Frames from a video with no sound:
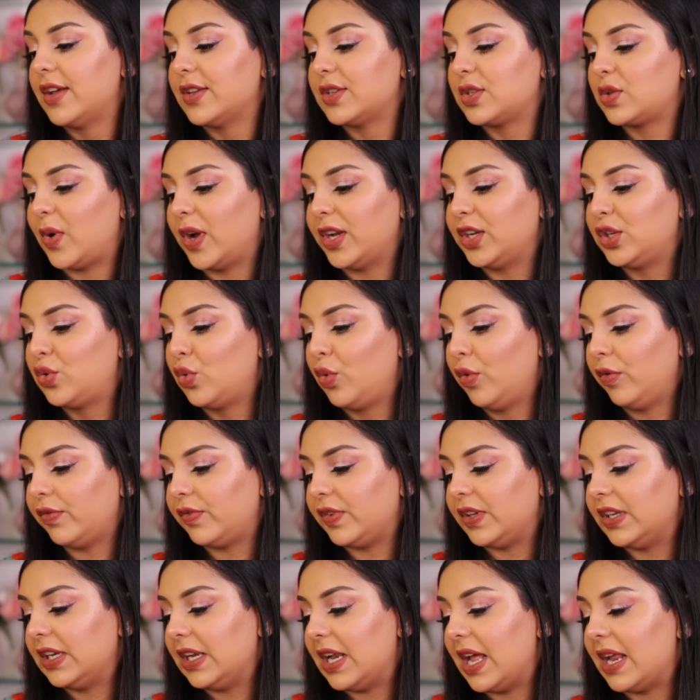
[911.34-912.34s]
So I do
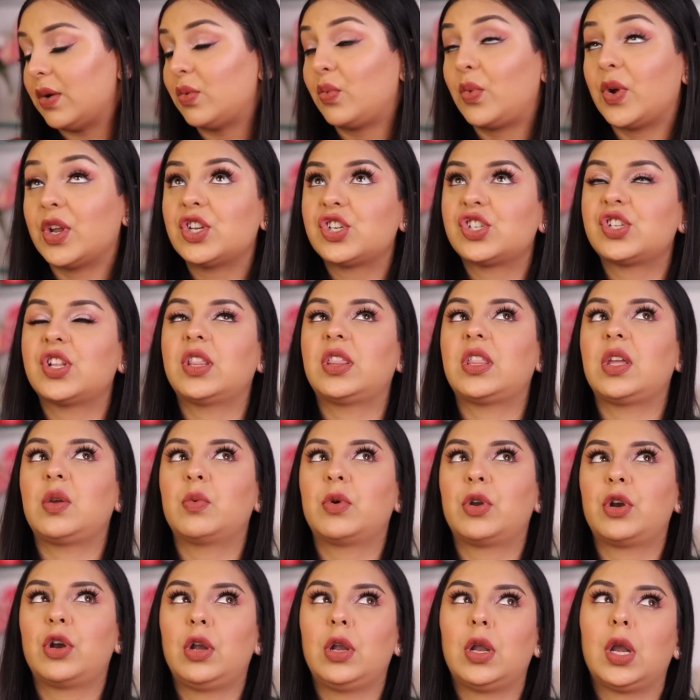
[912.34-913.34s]
feel and wish that they
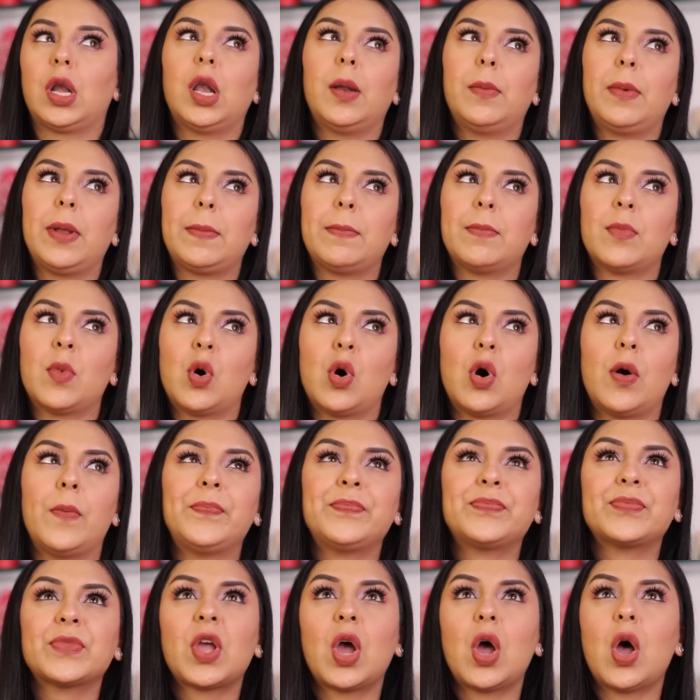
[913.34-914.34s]
were a little bit more
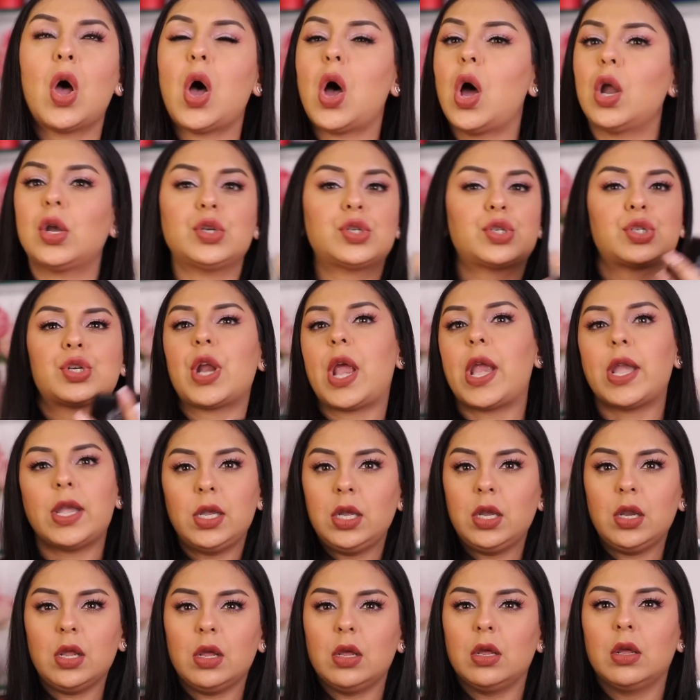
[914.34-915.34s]
on
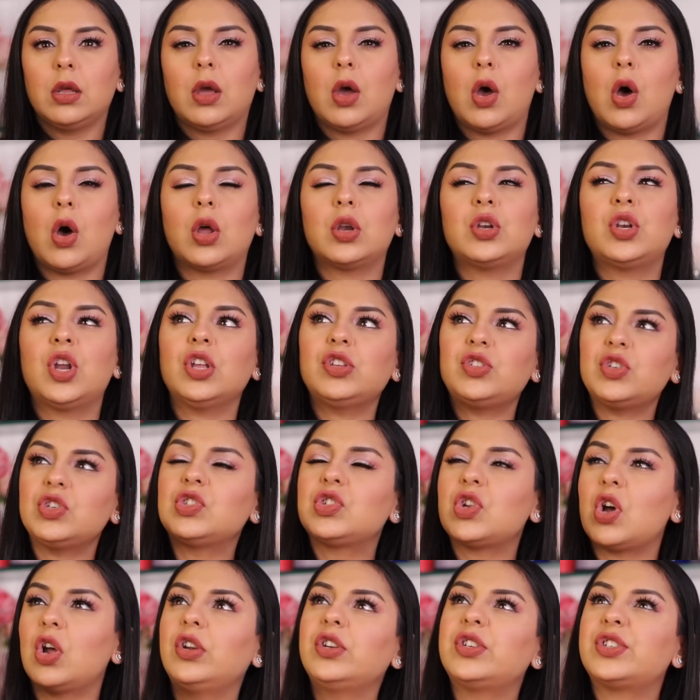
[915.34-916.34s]
trend. Or not
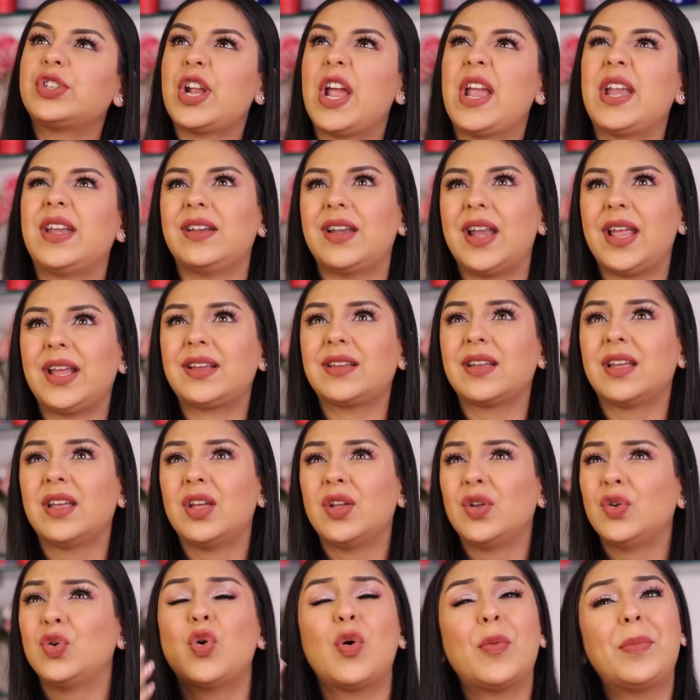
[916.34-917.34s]
just on trend, like
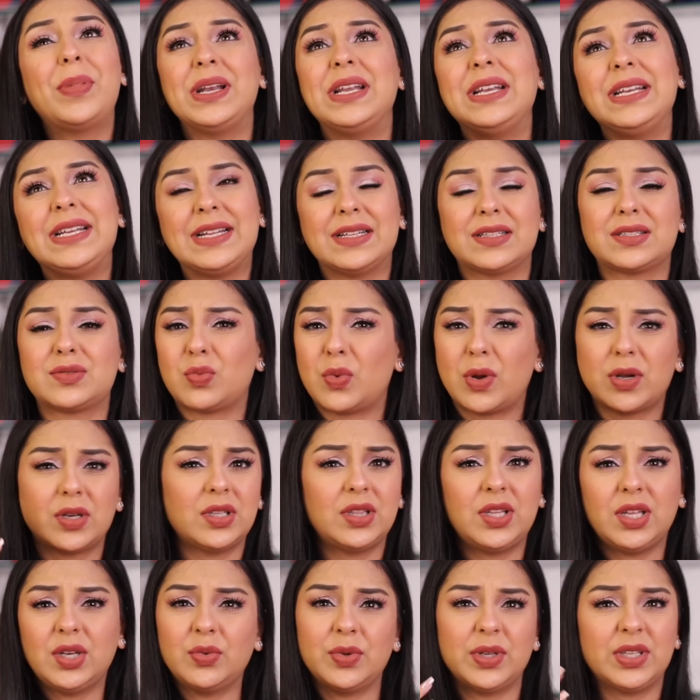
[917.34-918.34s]
nobody needs, what are
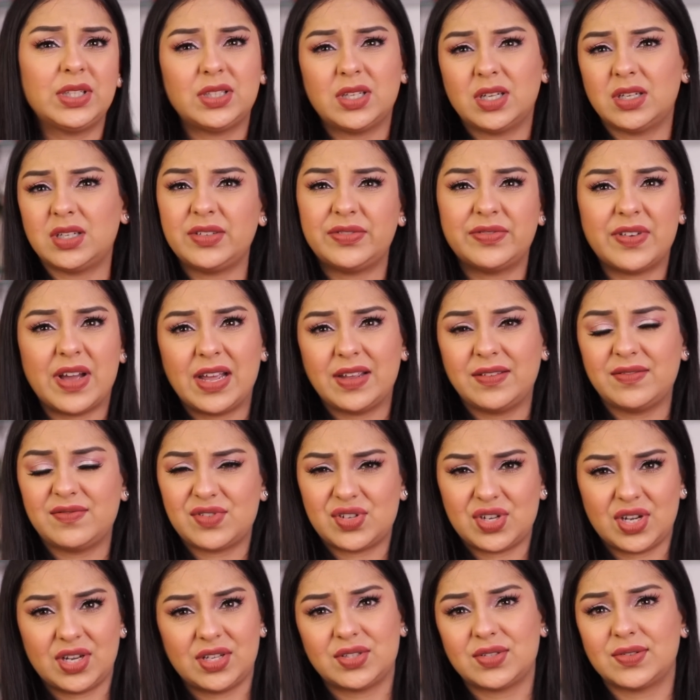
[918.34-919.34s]
they doing, 35
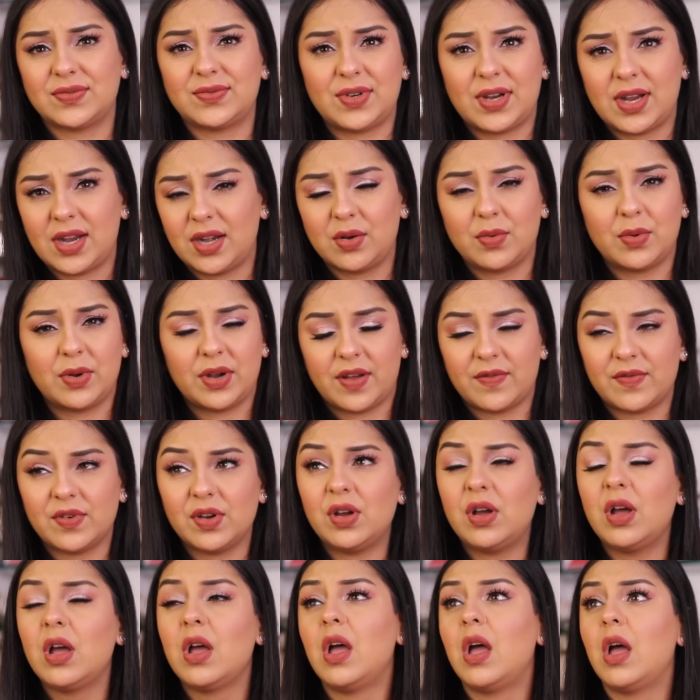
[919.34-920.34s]
shades of red or whatever.